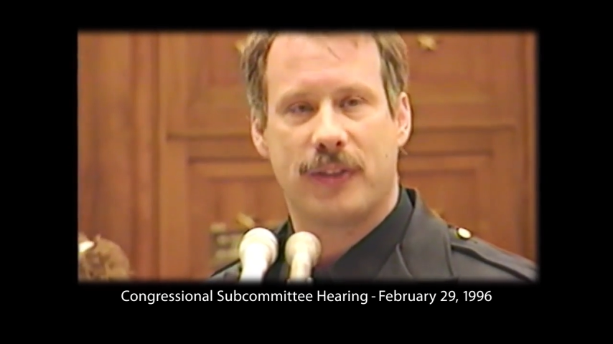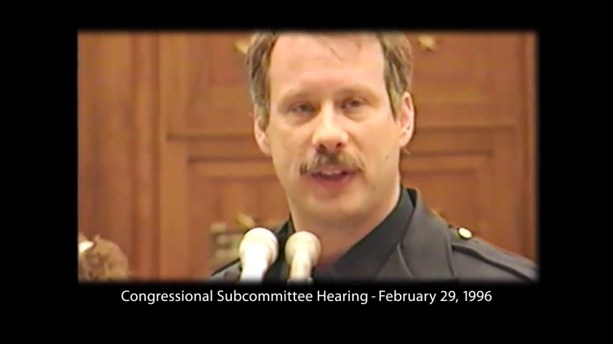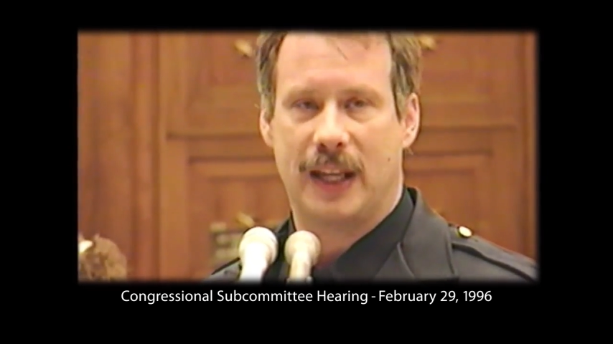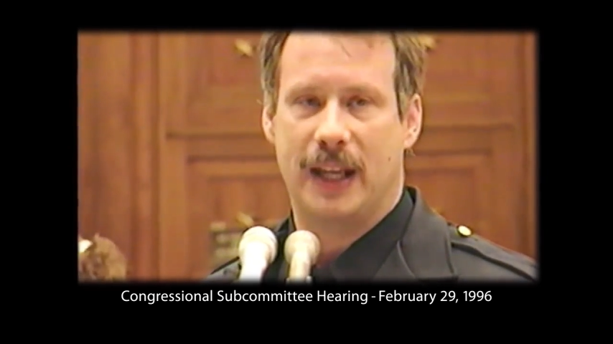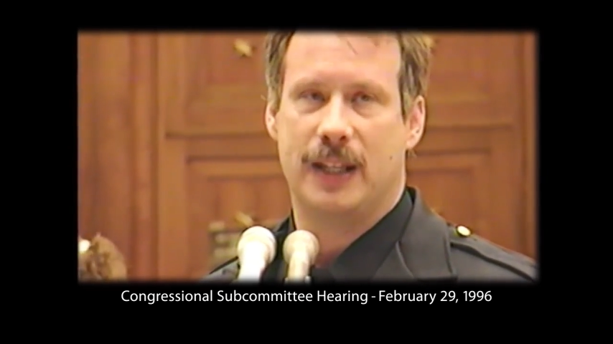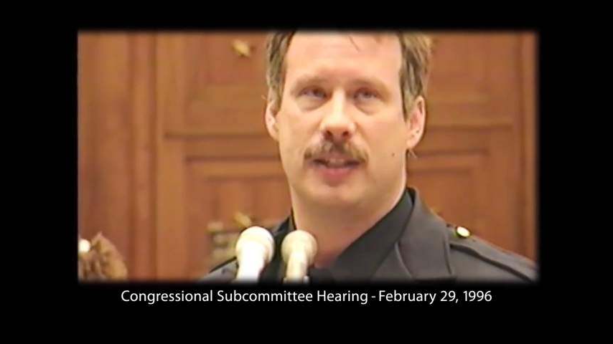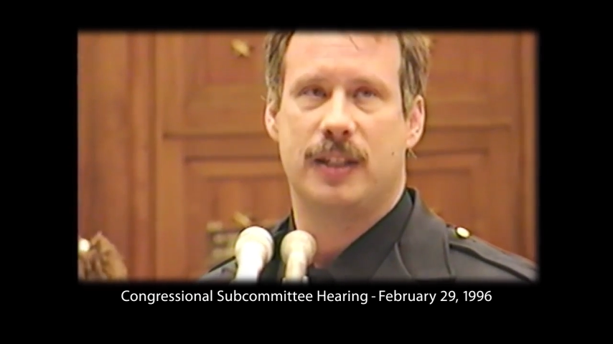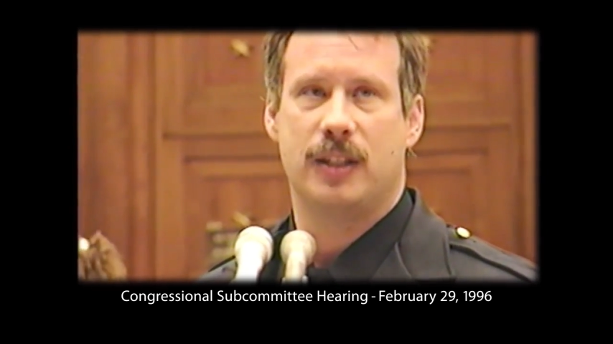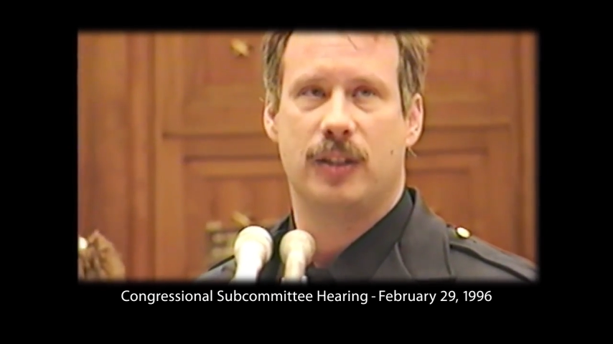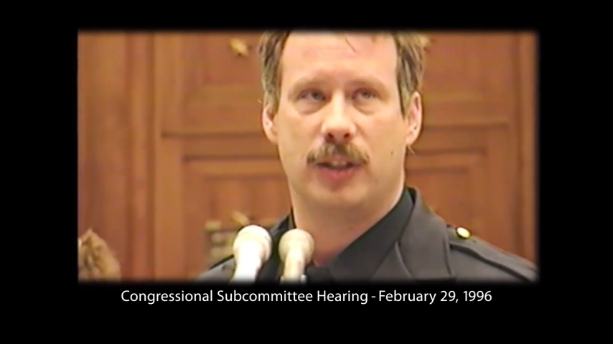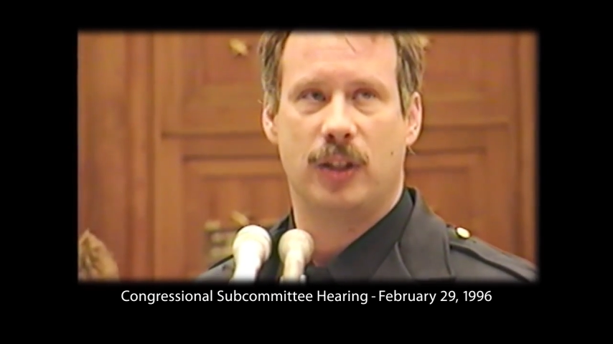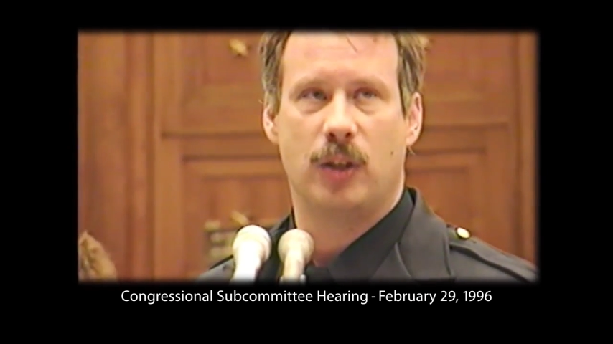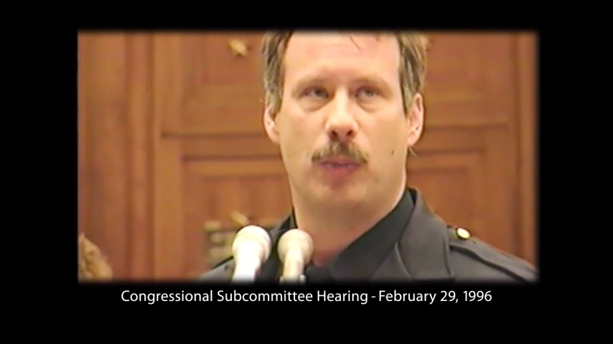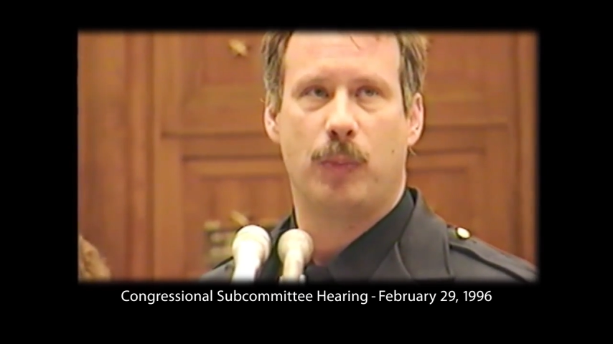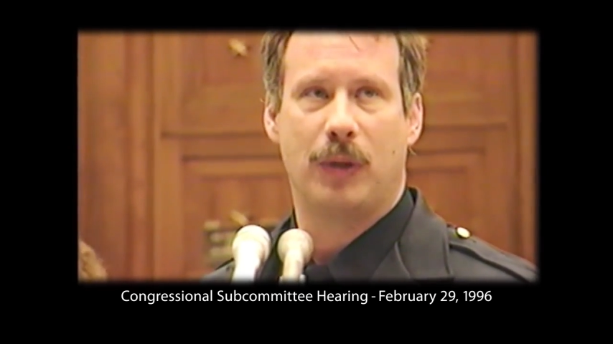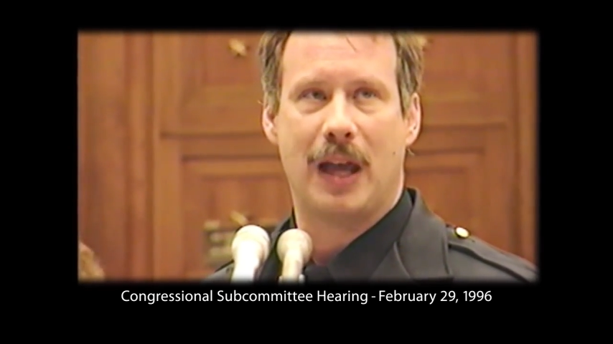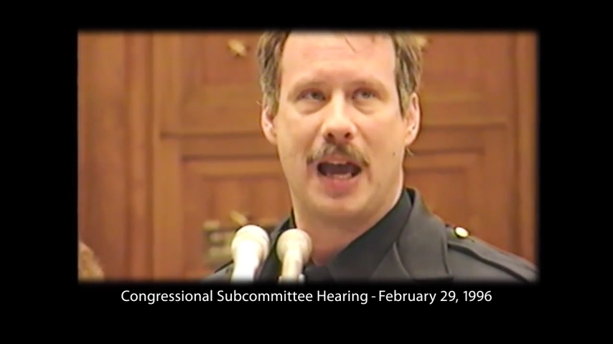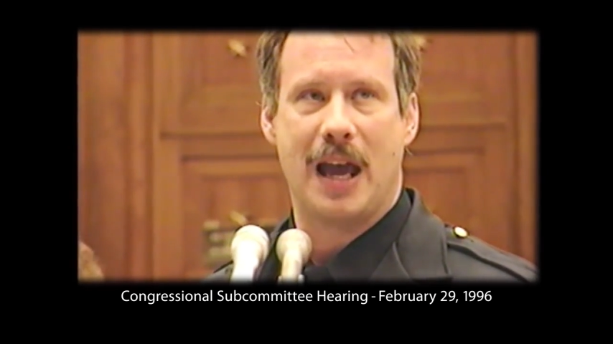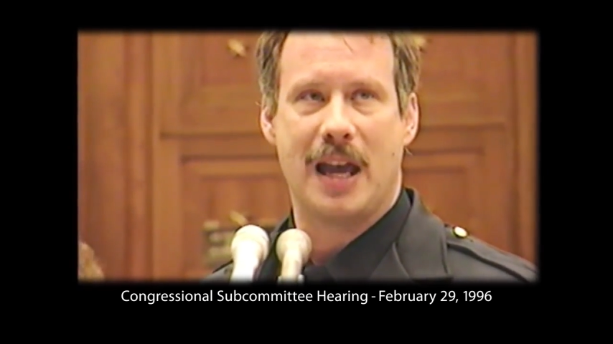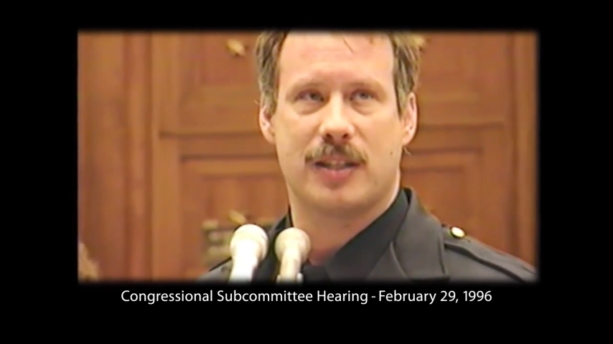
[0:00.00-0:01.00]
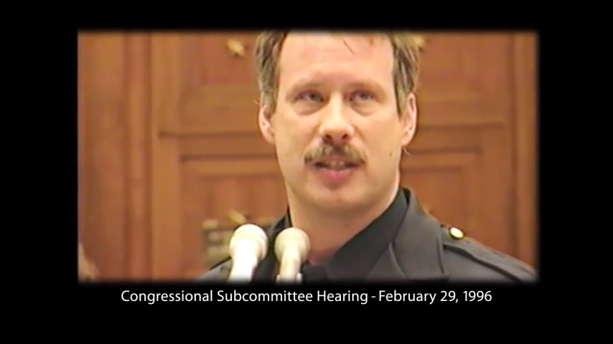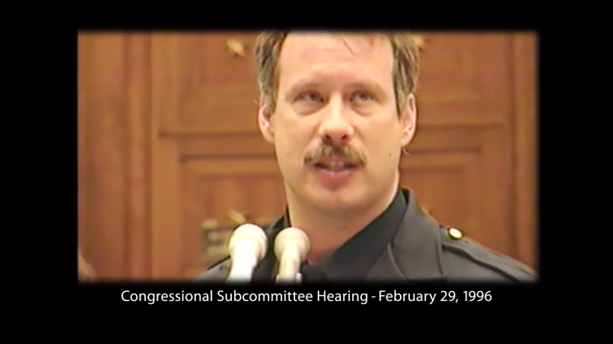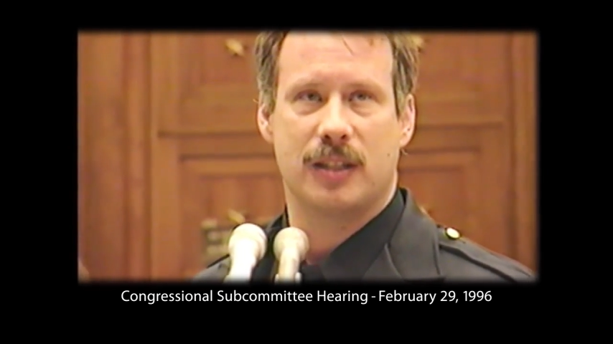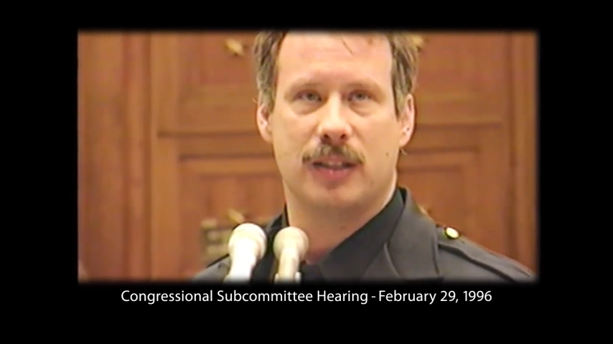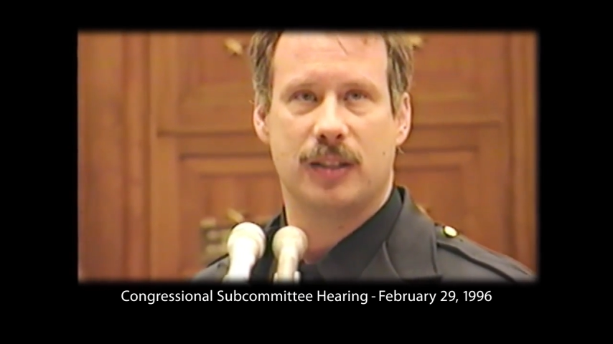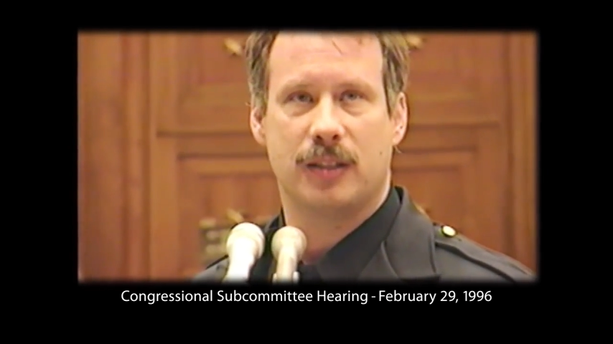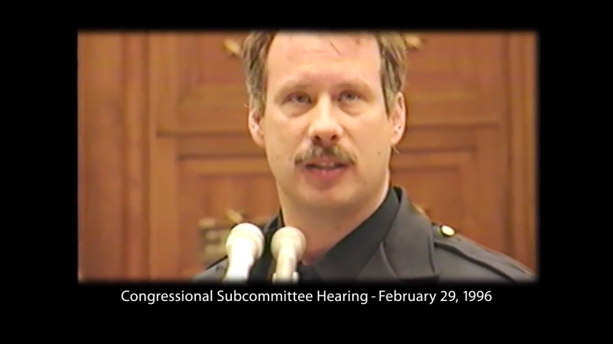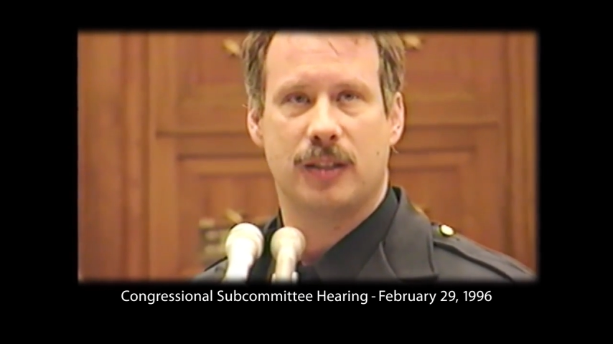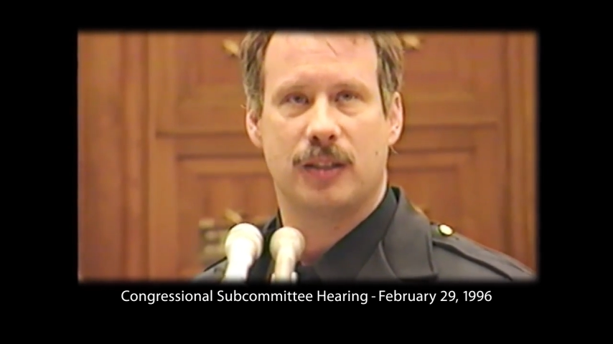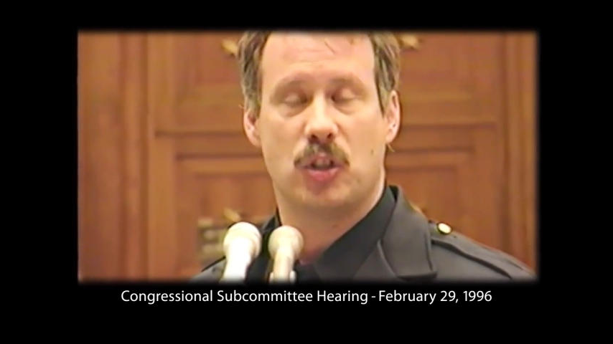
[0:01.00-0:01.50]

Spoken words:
the anti-neoplastin.